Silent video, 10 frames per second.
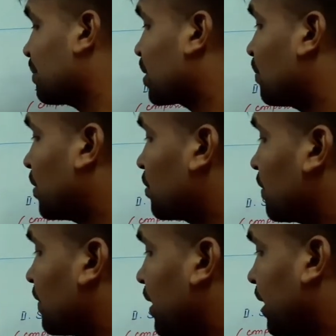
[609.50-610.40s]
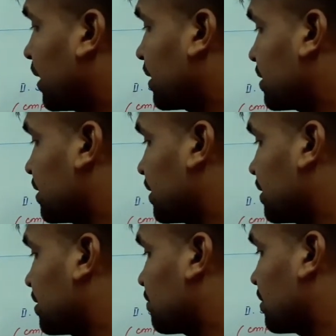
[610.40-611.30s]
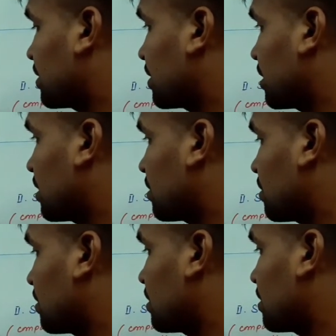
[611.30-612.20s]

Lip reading: compound, if I arrange it in this way, CH3,